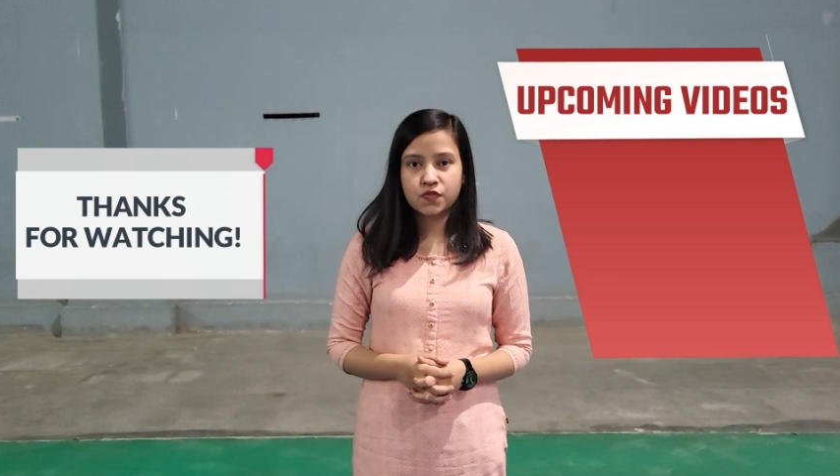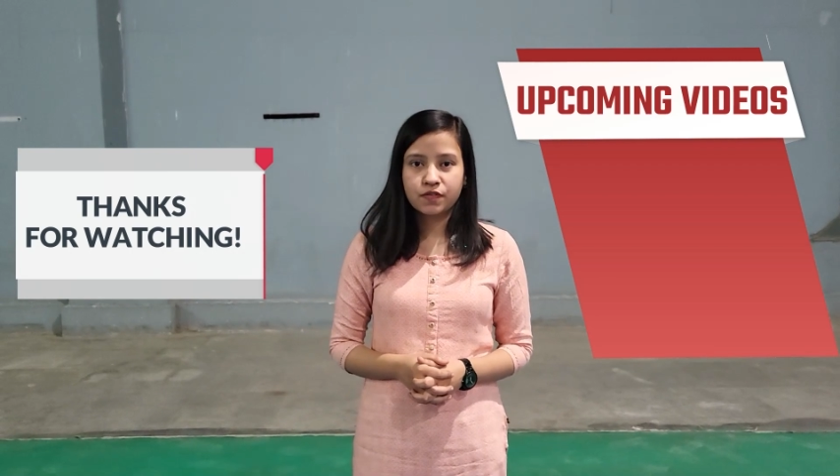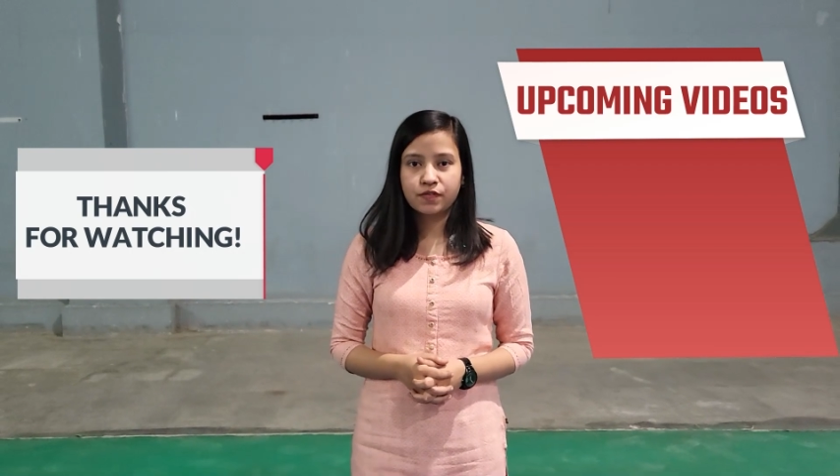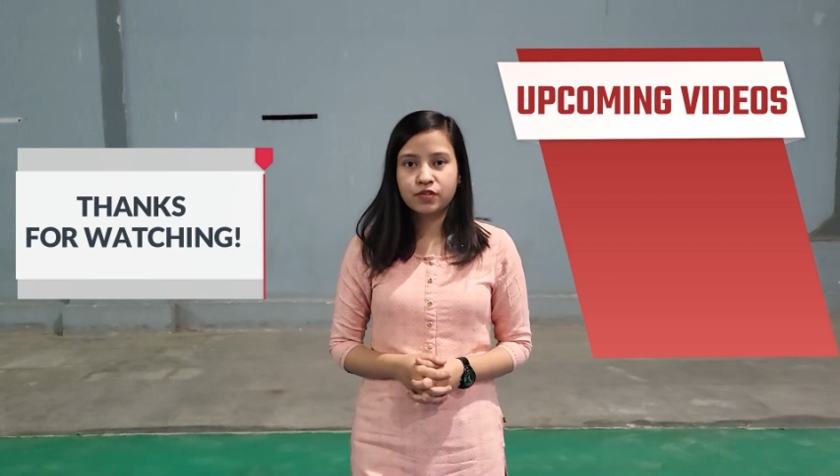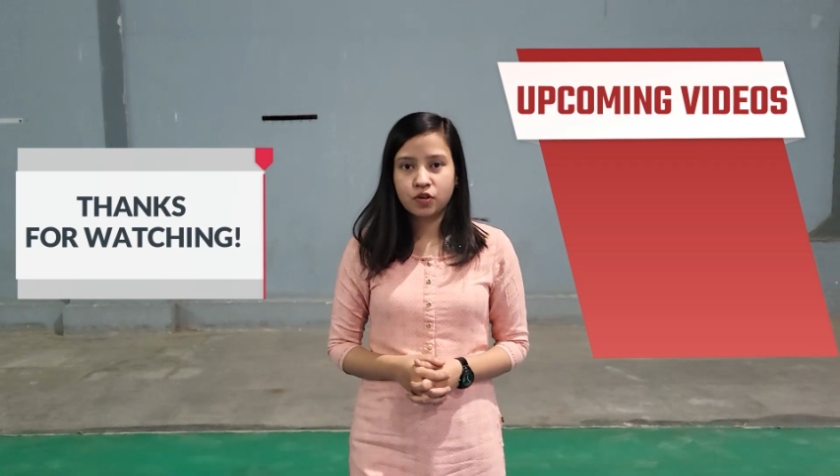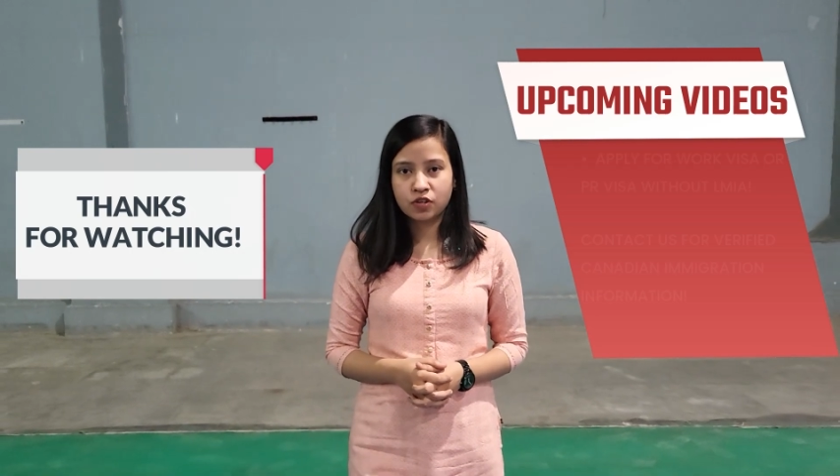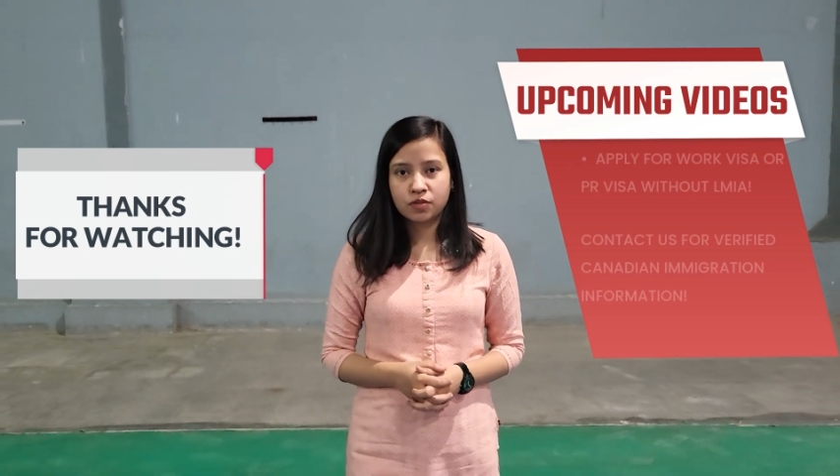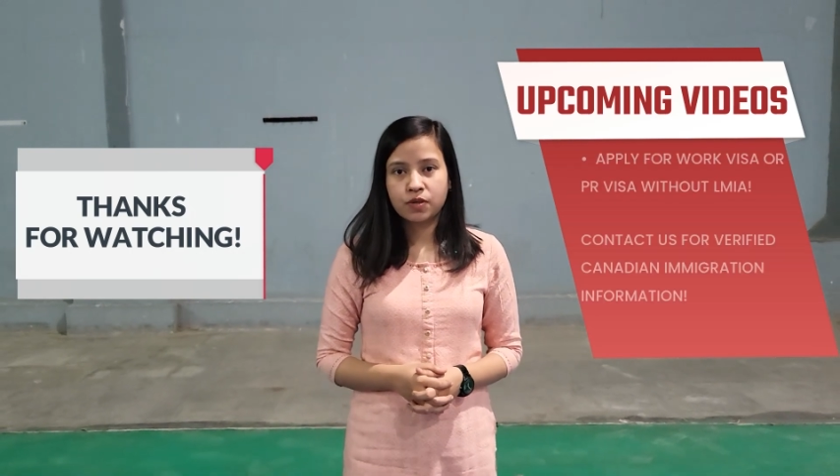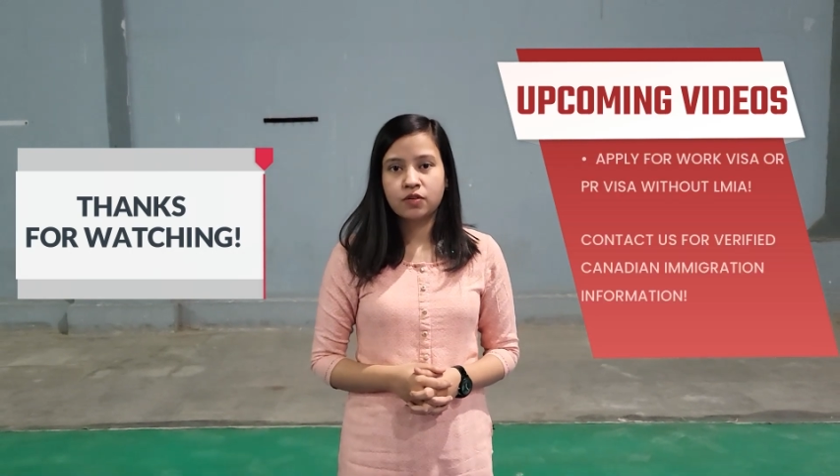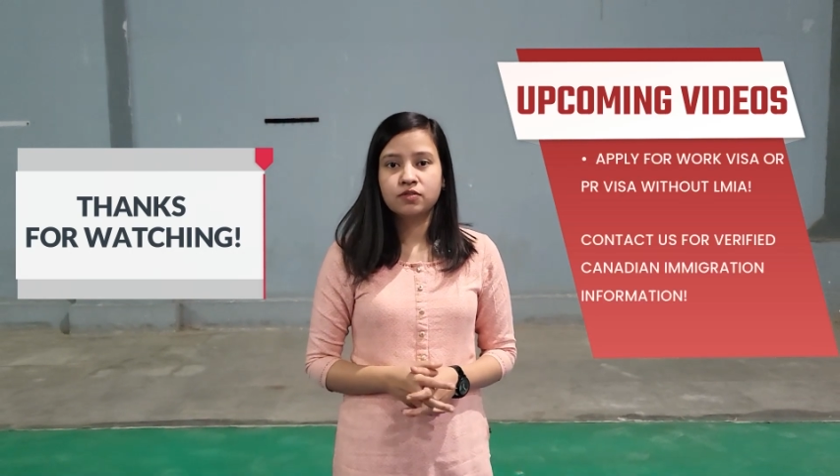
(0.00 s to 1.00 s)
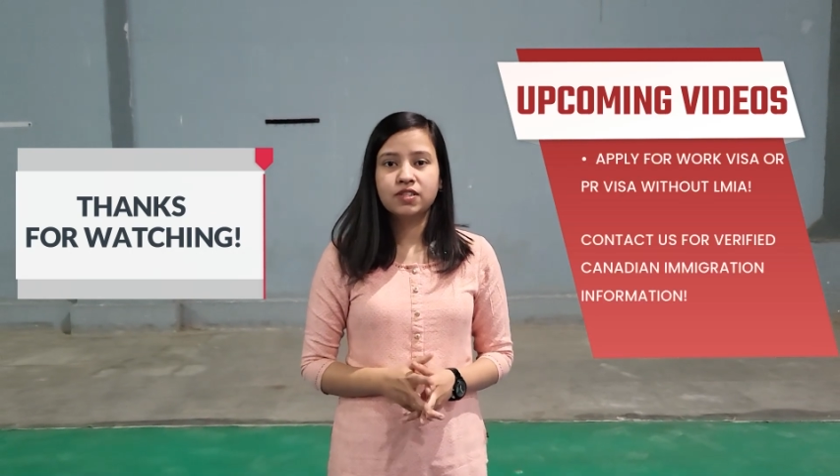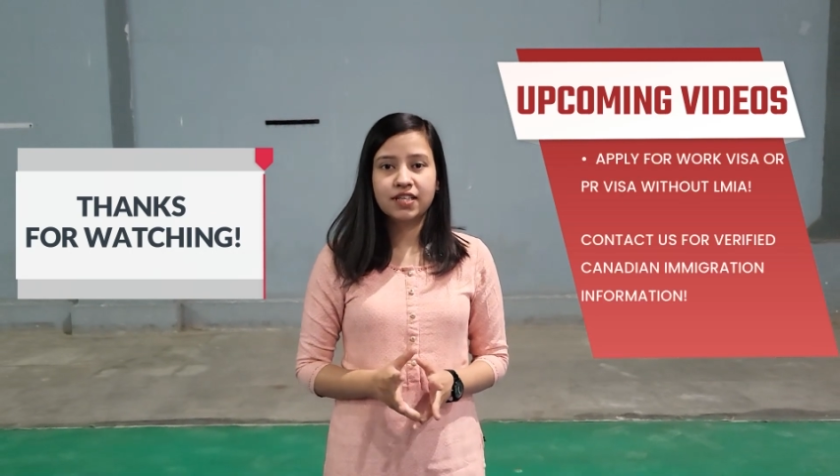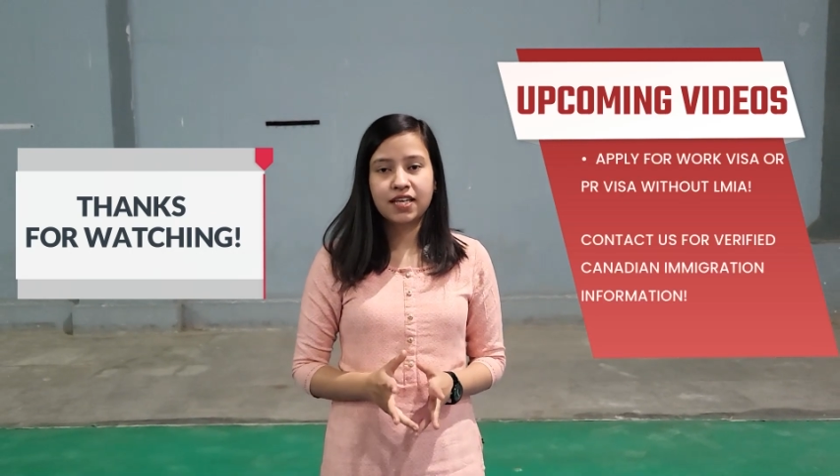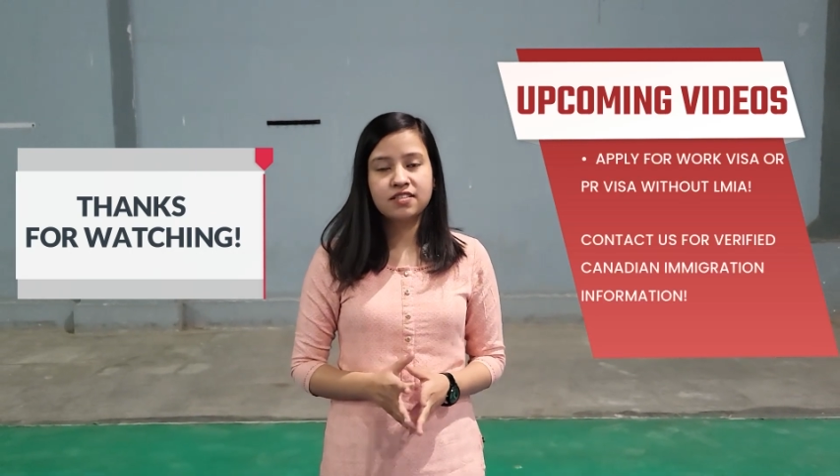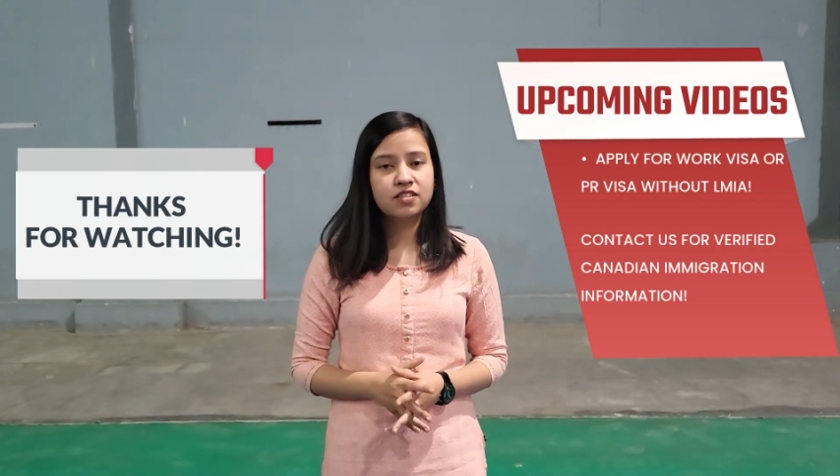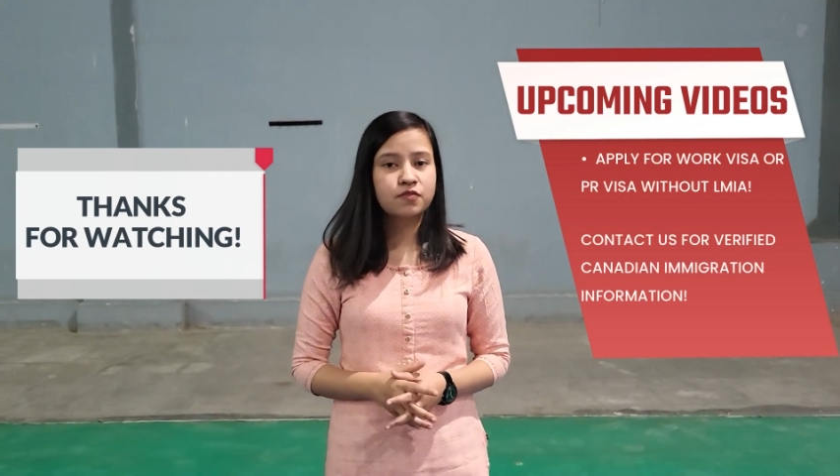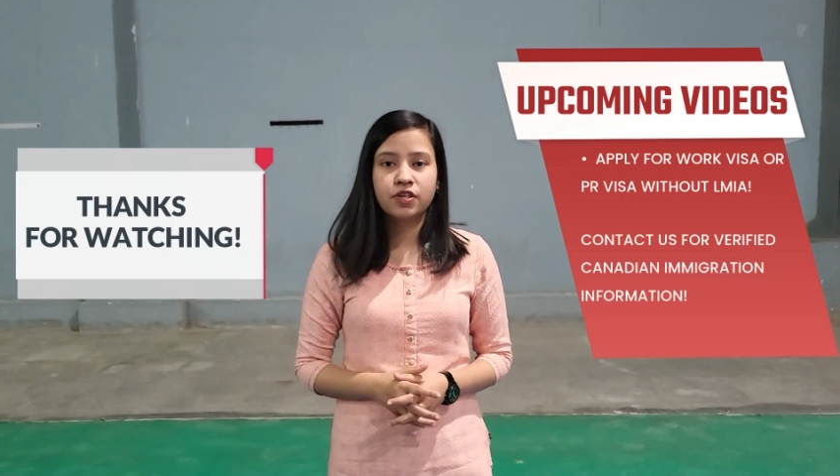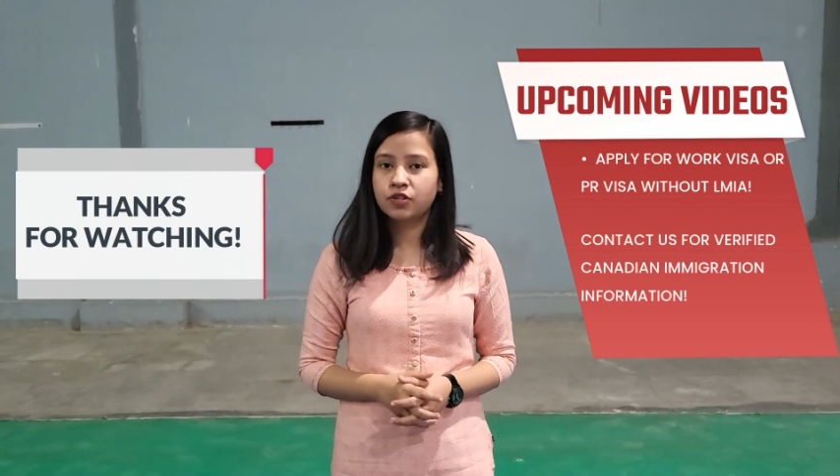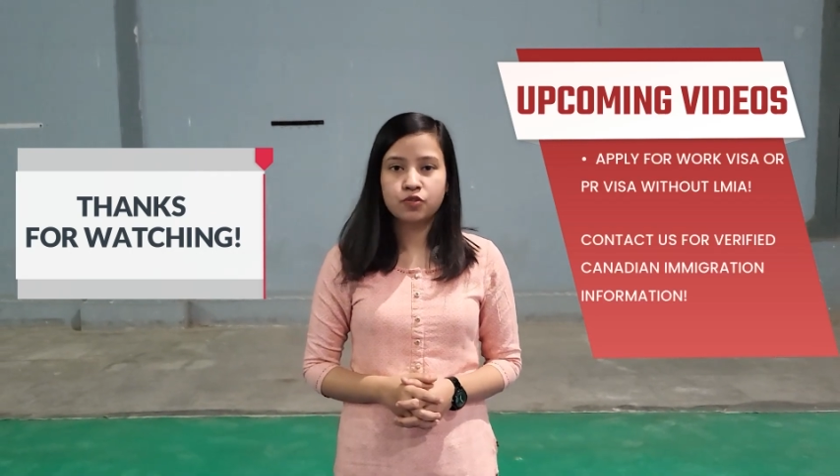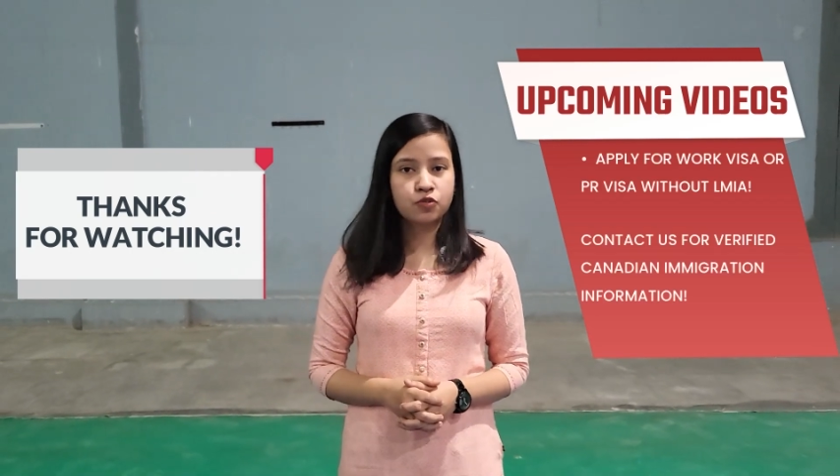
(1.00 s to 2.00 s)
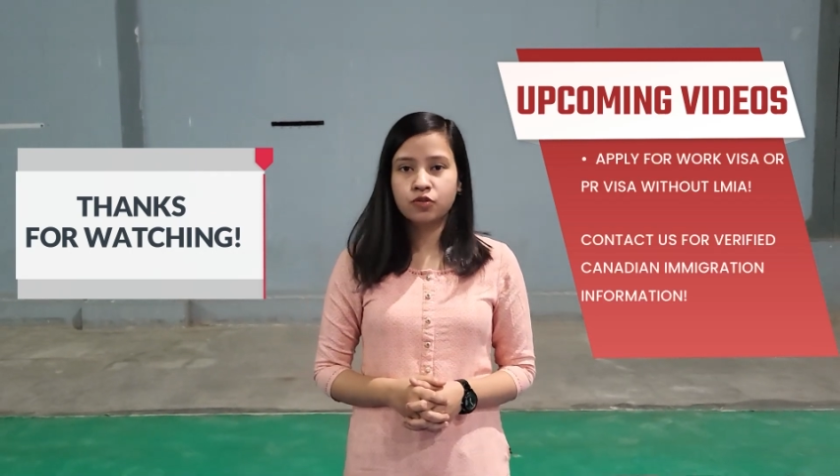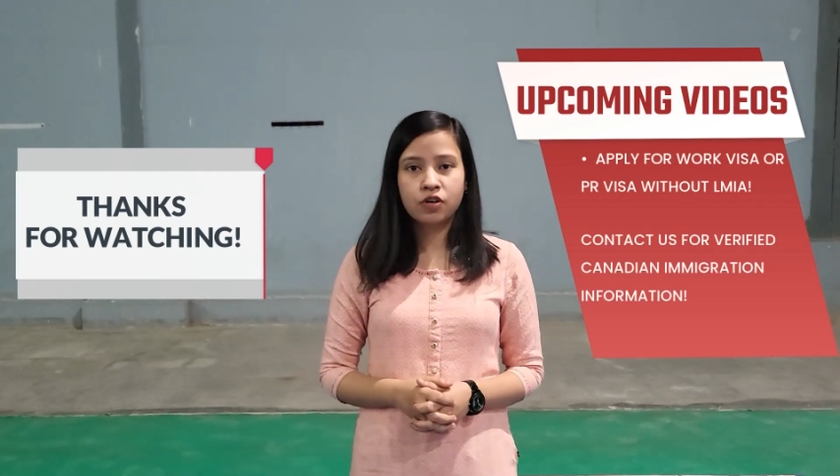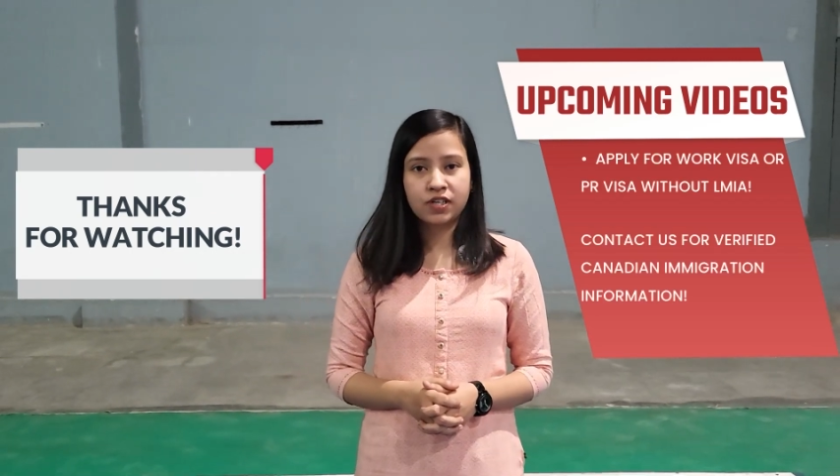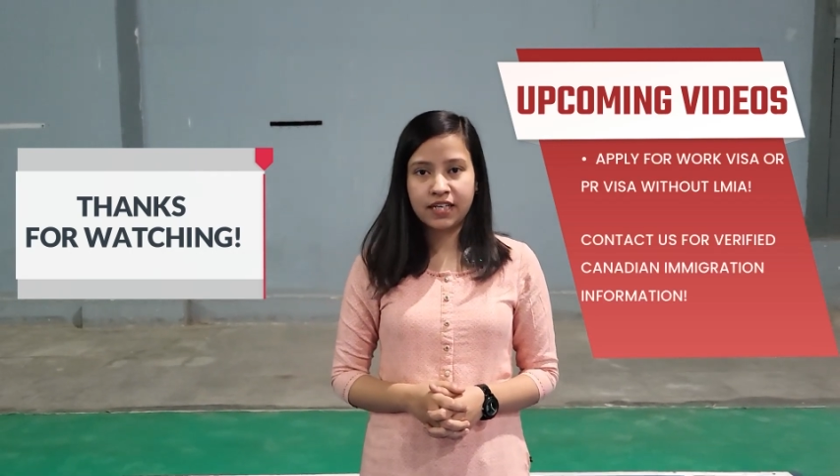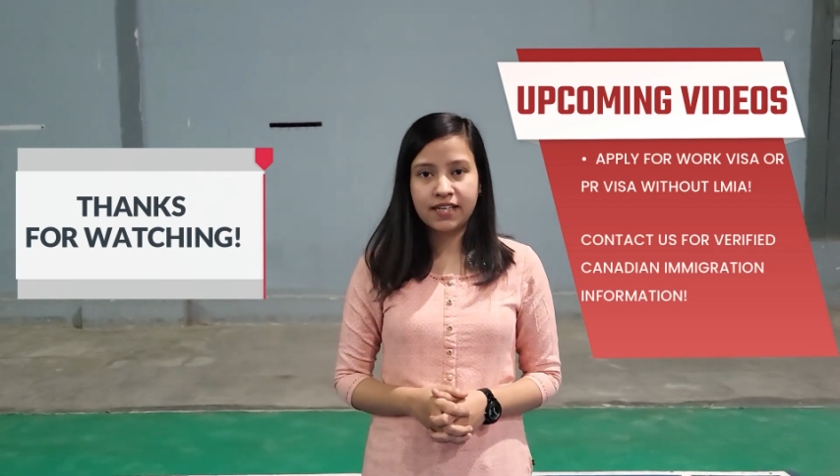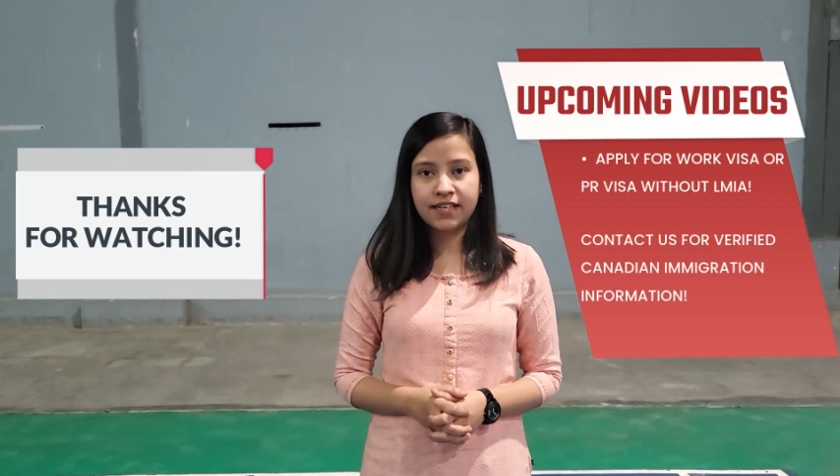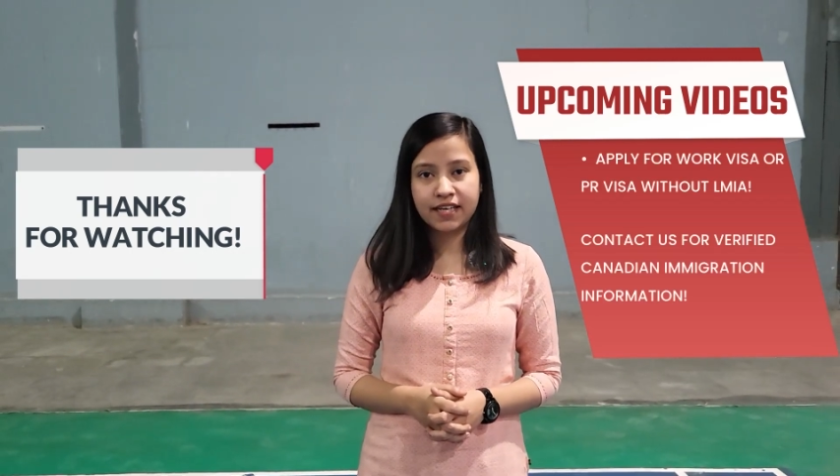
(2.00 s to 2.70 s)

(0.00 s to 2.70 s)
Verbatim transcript: we will talk about the cases where you do not need